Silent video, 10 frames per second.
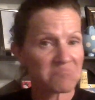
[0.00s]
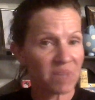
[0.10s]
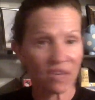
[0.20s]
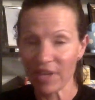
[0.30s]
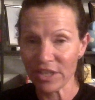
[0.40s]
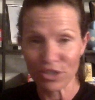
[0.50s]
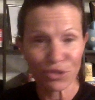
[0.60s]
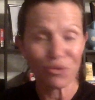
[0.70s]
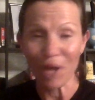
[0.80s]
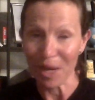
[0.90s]
If I
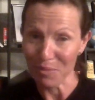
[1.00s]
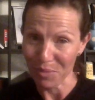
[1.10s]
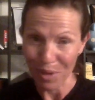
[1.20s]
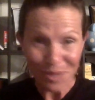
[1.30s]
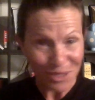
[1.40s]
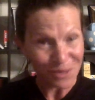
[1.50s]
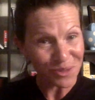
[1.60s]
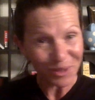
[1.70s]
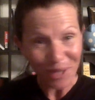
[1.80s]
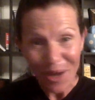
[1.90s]
do, I promise
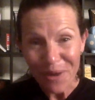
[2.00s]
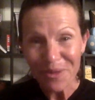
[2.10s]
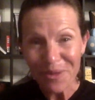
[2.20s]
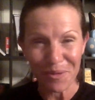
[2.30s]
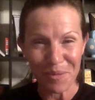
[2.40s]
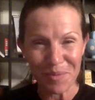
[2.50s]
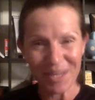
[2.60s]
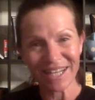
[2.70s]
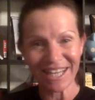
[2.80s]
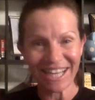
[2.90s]
you'll know there won't be
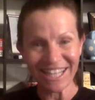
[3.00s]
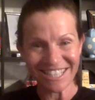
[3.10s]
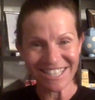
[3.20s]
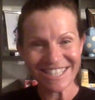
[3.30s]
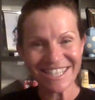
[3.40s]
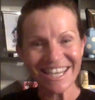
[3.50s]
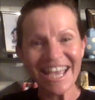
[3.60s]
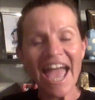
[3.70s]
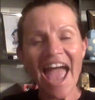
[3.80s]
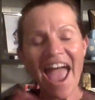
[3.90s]
any gotchas.
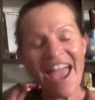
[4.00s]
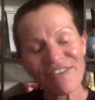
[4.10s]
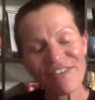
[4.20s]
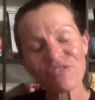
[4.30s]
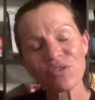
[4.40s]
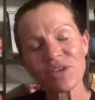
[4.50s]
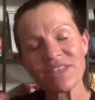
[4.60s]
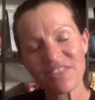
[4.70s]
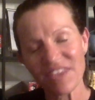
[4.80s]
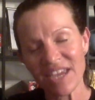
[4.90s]

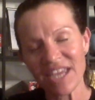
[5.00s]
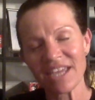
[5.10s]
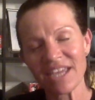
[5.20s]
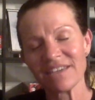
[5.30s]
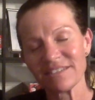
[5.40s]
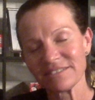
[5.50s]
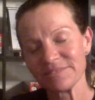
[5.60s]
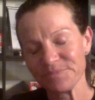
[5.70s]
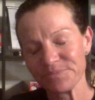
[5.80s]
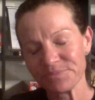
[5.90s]
Everything
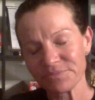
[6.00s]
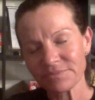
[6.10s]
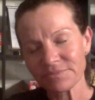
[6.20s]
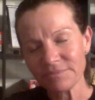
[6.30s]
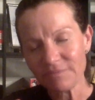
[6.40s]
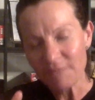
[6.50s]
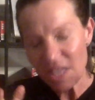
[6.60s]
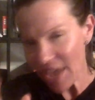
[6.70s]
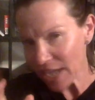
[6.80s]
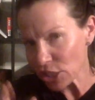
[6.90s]

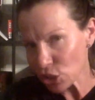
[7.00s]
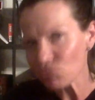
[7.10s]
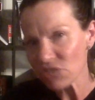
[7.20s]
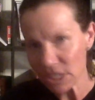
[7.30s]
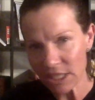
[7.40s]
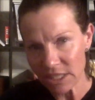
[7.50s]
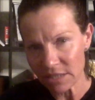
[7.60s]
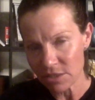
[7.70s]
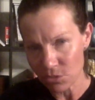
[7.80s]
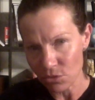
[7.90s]
that you need
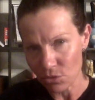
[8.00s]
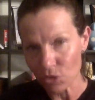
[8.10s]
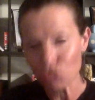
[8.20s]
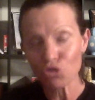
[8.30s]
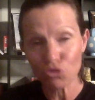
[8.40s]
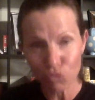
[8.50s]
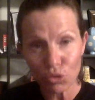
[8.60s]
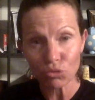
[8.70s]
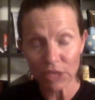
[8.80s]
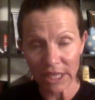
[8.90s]
to
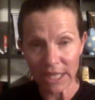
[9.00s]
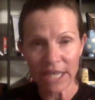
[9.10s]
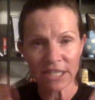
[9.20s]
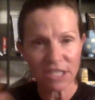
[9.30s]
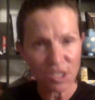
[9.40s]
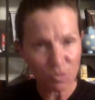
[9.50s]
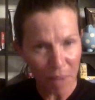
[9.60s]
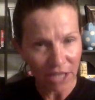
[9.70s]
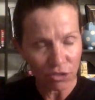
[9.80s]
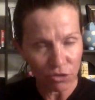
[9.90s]
truly
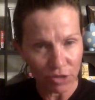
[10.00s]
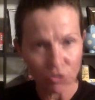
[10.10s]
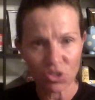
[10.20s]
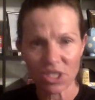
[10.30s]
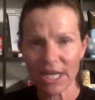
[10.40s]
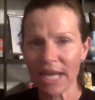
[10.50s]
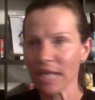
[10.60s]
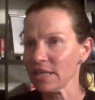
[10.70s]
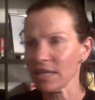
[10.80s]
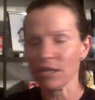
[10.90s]
expand your
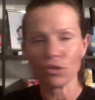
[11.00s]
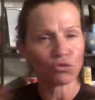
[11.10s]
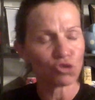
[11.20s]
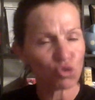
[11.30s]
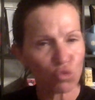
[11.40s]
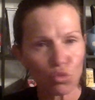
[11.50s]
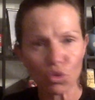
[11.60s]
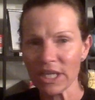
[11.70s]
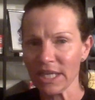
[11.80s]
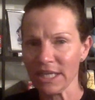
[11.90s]
understanding, your
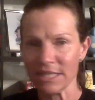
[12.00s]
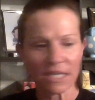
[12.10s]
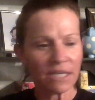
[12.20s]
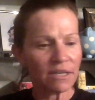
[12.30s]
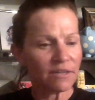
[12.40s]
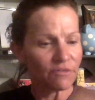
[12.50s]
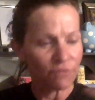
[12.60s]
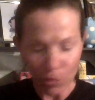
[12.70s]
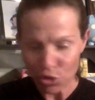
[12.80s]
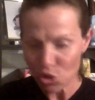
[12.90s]
toolkit,
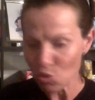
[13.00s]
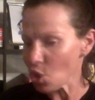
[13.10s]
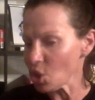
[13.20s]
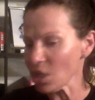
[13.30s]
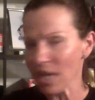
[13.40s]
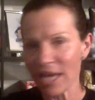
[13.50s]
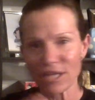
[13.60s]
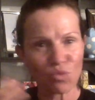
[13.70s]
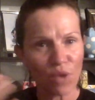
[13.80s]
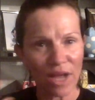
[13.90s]
virtual
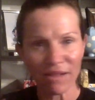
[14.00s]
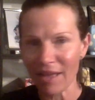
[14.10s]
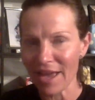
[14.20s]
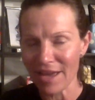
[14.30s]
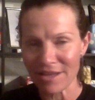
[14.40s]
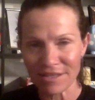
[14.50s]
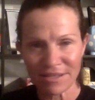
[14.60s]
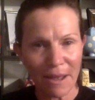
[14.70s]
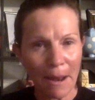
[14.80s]
as well as